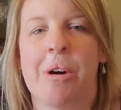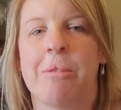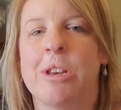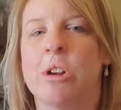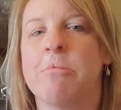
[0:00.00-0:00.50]

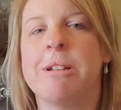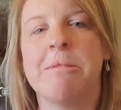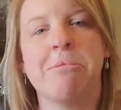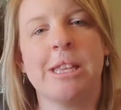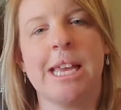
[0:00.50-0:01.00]
when you're
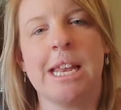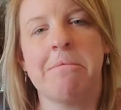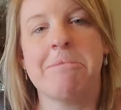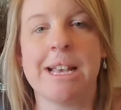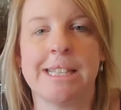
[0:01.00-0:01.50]

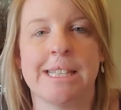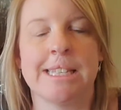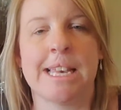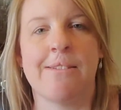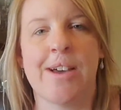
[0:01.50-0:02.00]
manipulating
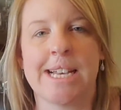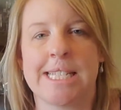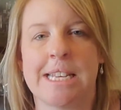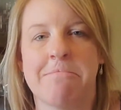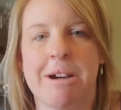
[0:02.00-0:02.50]
buttons and
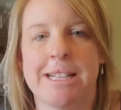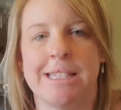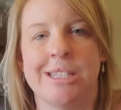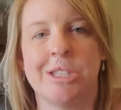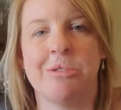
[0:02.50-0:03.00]
fastening
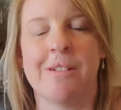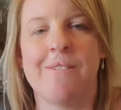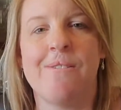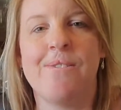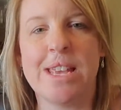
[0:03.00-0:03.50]
buttons, you can
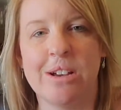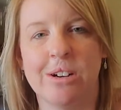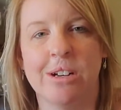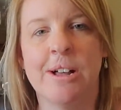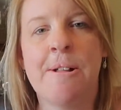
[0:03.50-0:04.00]

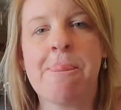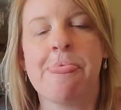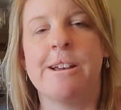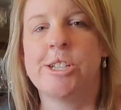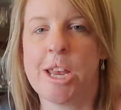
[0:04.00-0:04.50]
feel
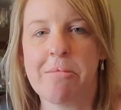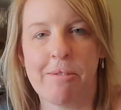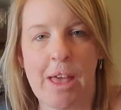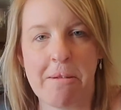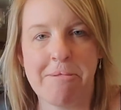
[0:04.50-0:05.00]
the shape of
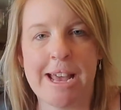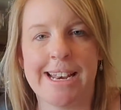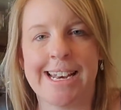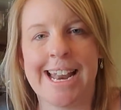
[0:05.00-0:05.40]
that button